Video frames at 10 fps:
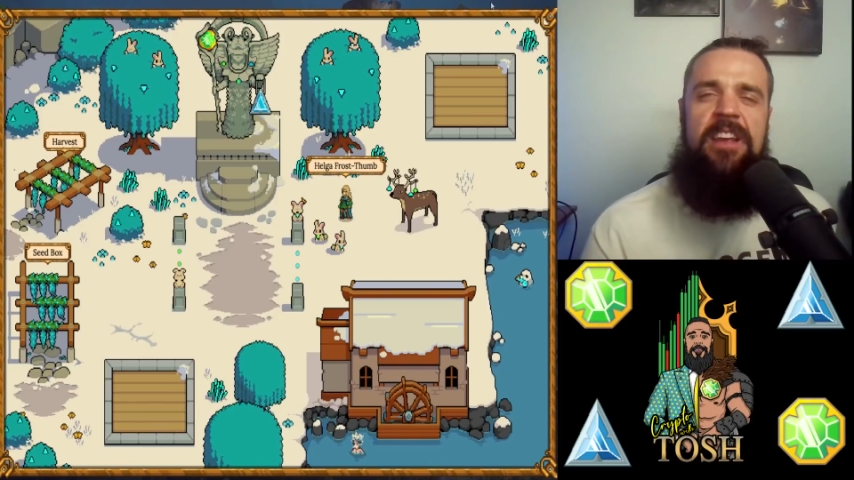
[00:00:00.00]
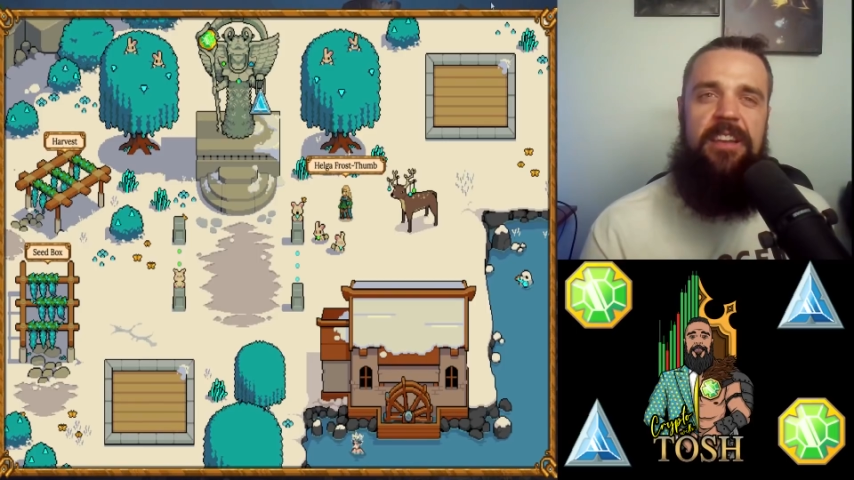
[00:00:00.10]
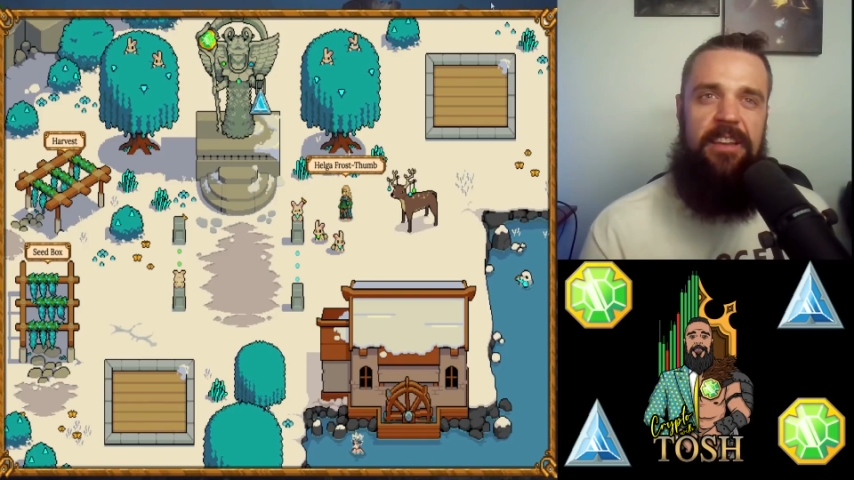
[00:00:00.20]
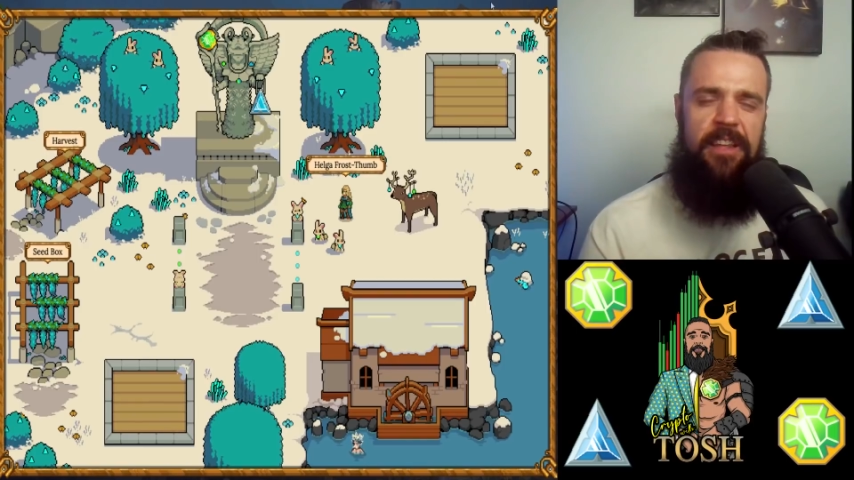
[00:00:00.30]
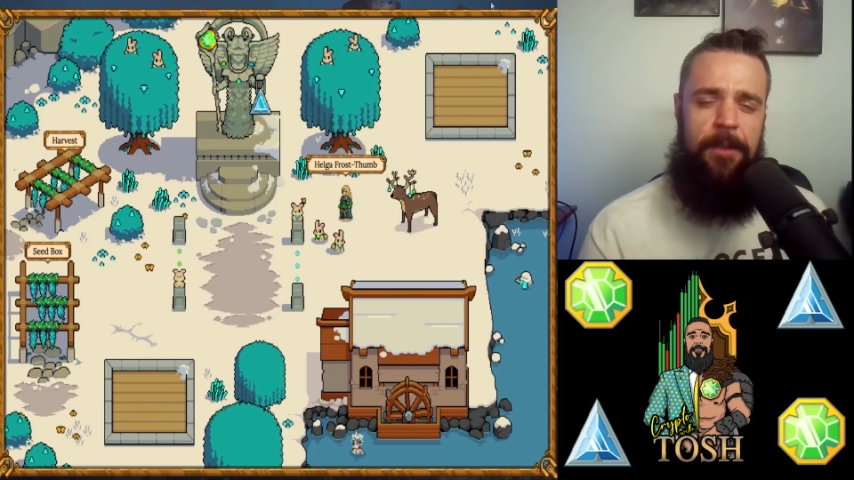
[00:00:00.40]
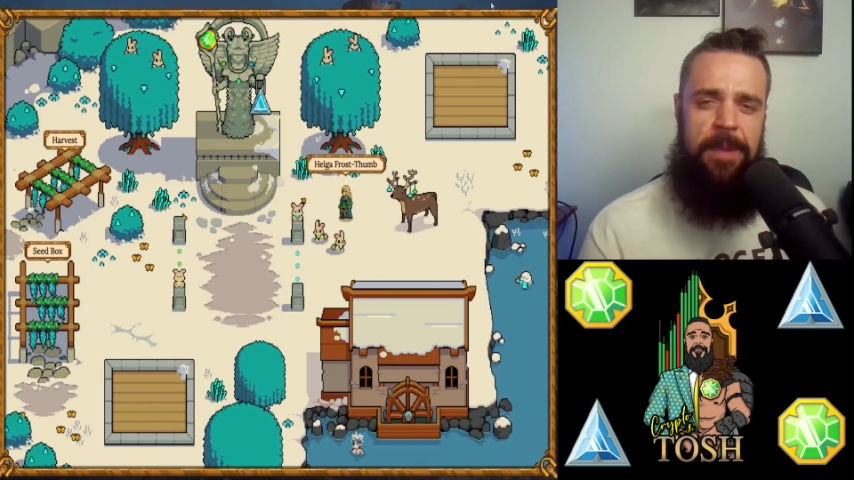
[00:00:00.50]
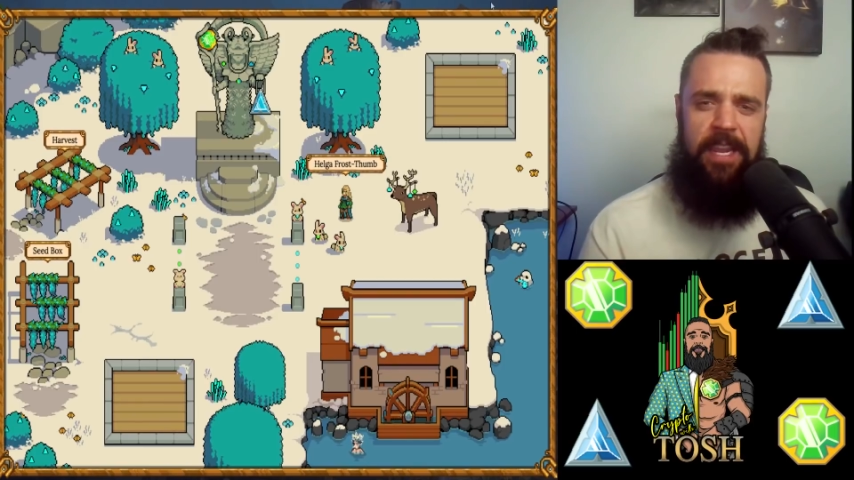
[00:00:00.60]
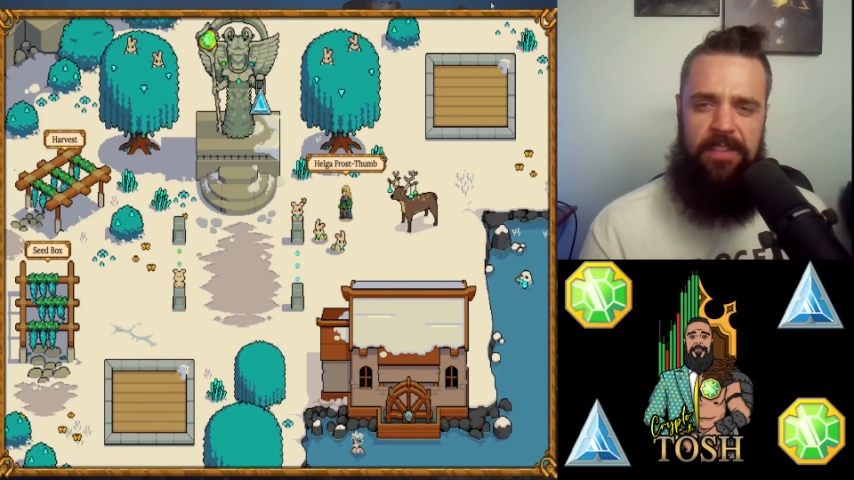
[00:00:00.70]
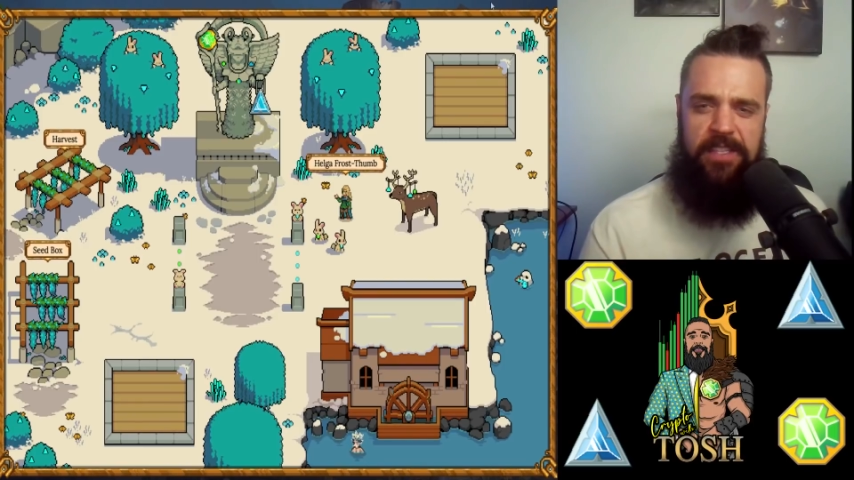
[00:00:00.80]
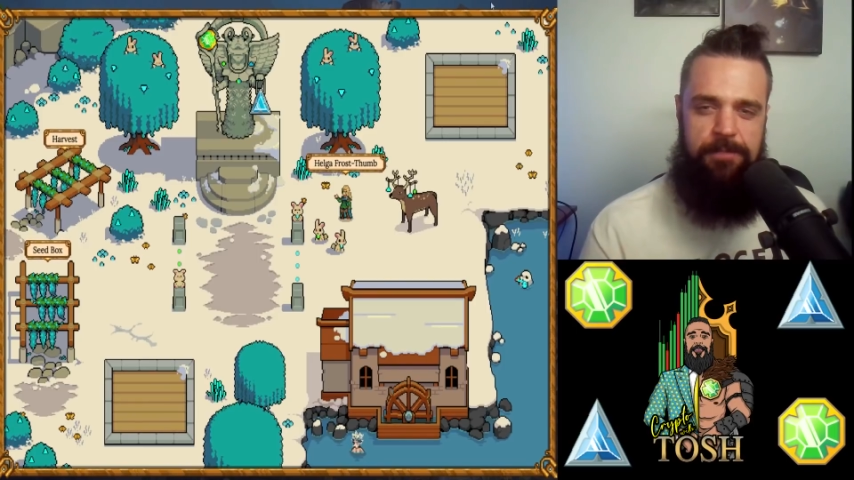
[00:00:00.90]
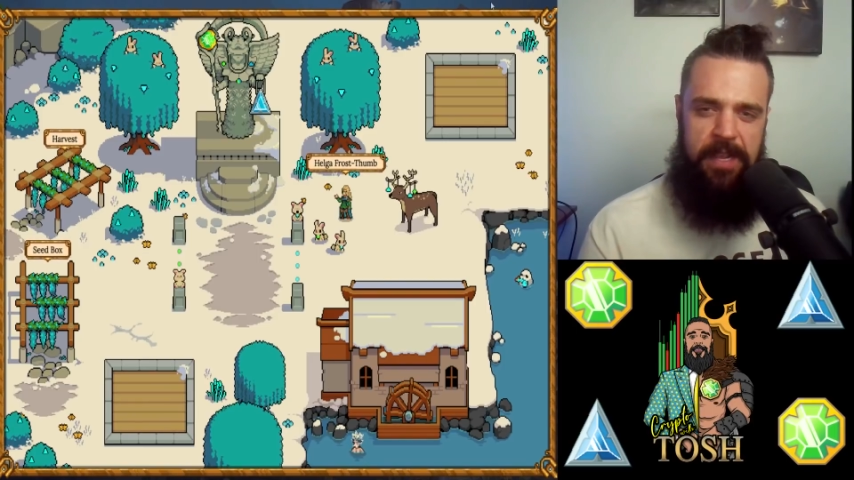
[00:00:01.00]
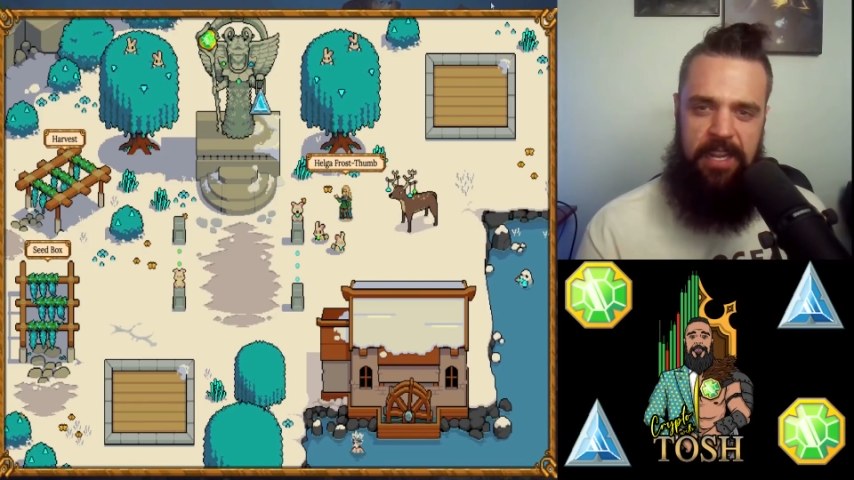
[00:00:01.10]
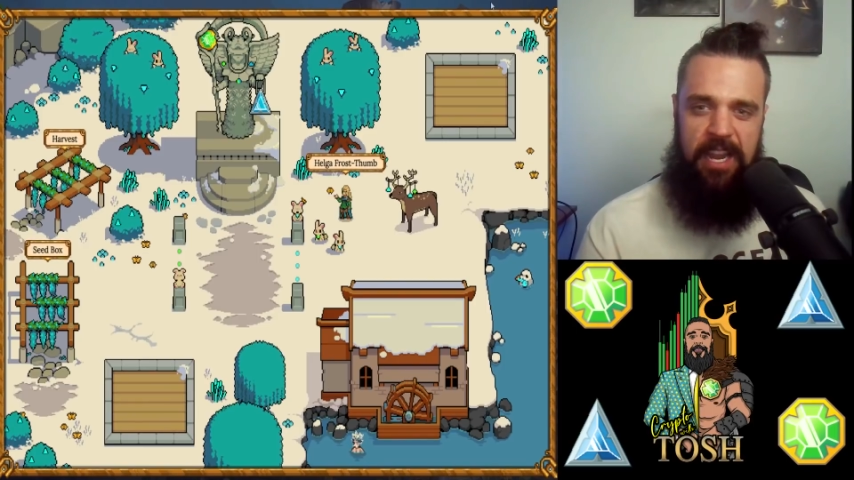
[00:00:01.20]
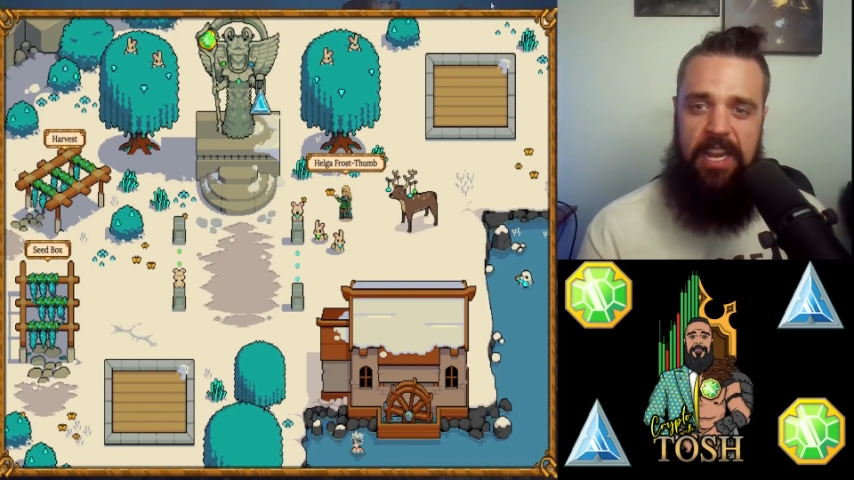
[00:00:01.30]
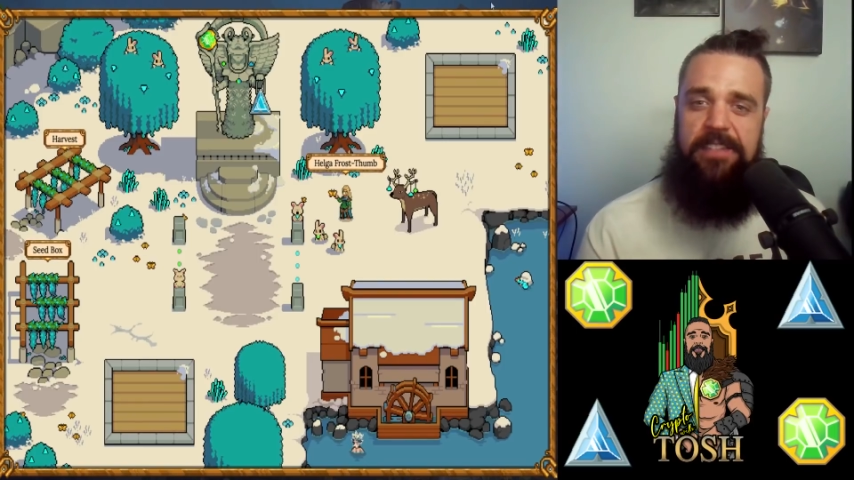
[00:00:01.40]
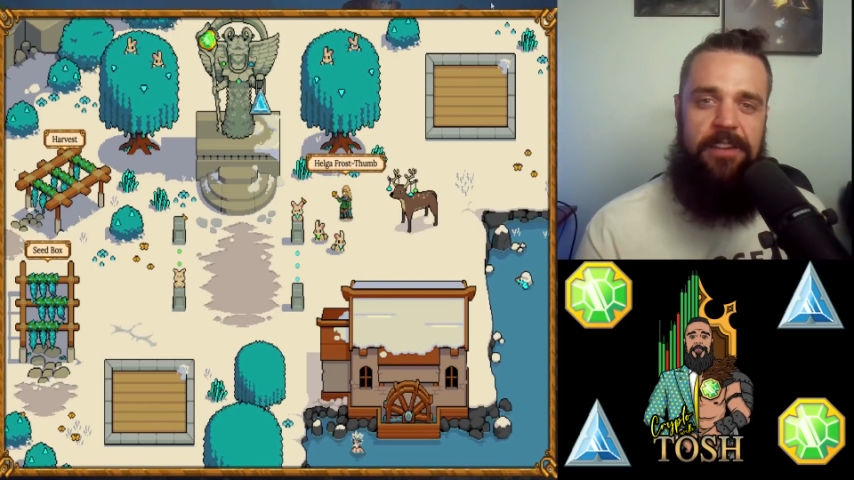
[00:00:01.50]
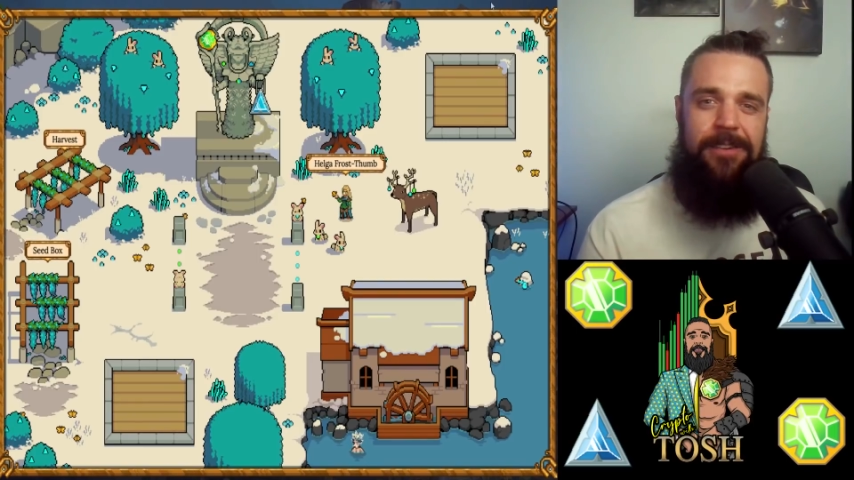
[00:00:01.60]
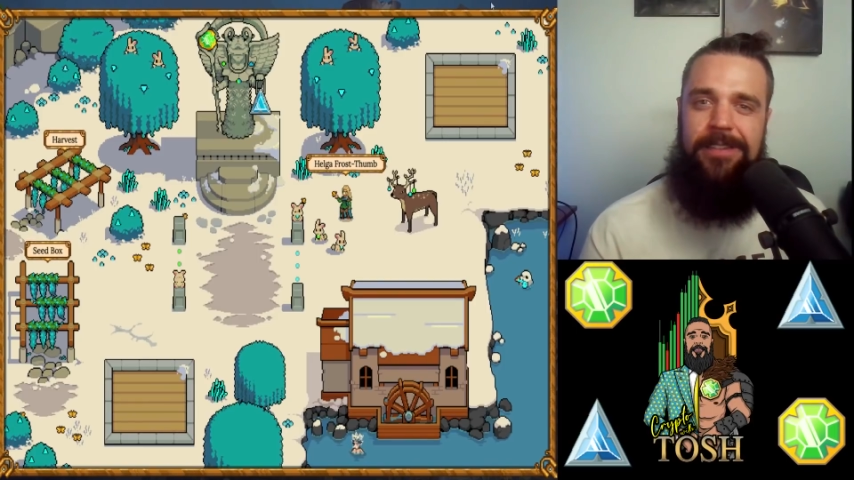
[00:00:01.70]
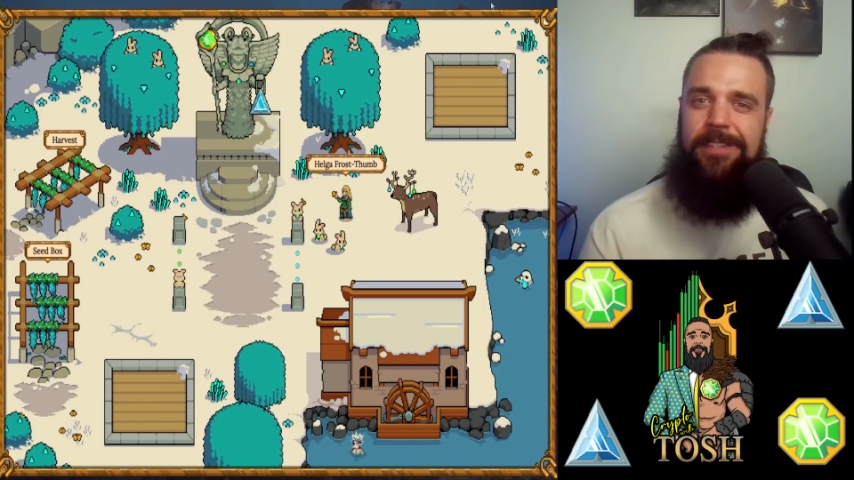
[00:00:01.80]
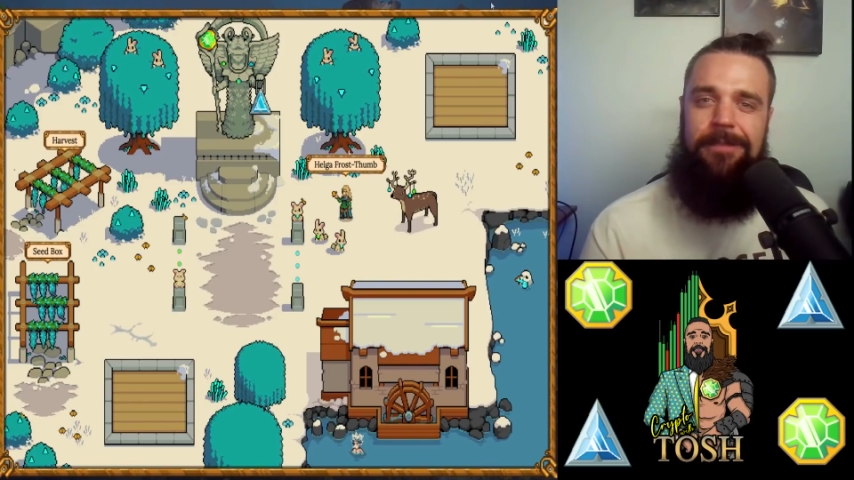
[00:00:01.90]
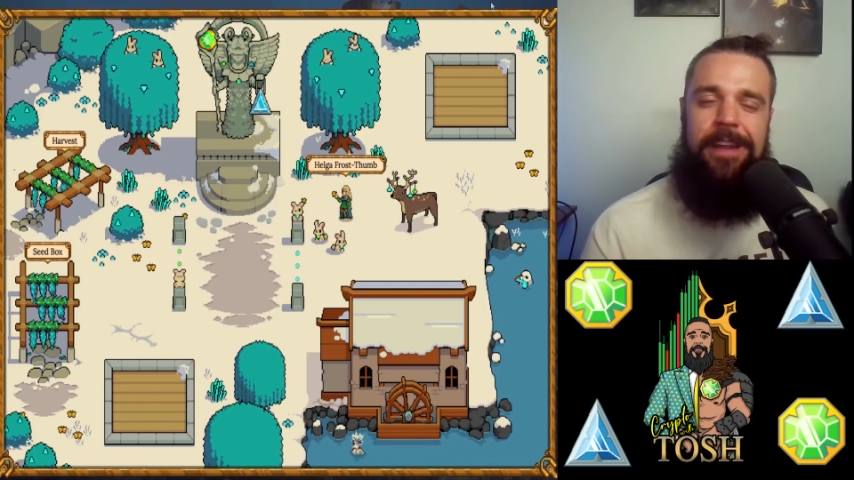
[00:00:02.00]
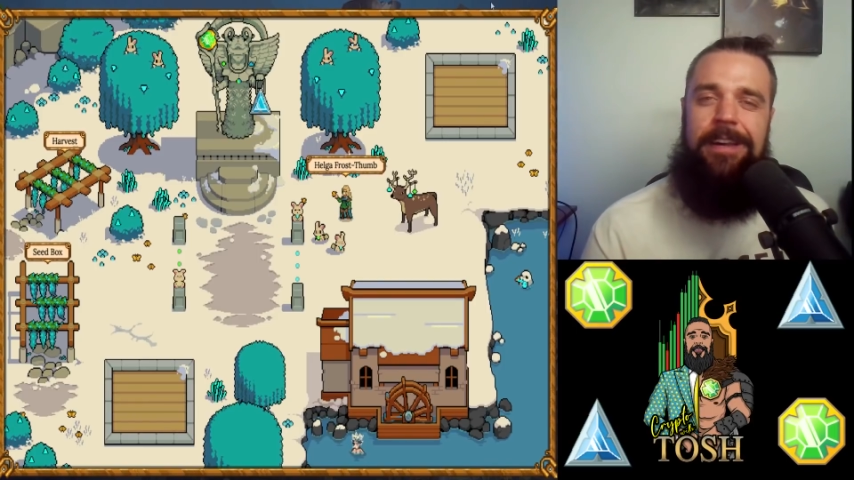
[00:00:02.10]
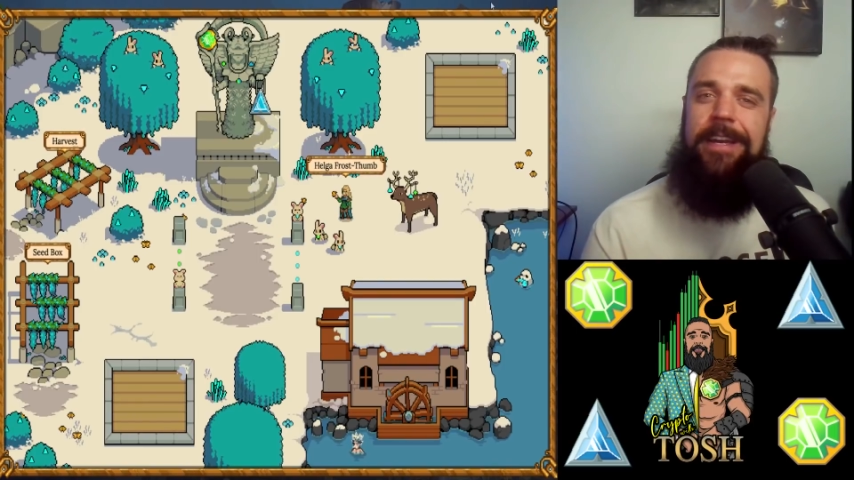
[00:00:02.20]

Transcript: Good luck making these big gains in Crystal Vale.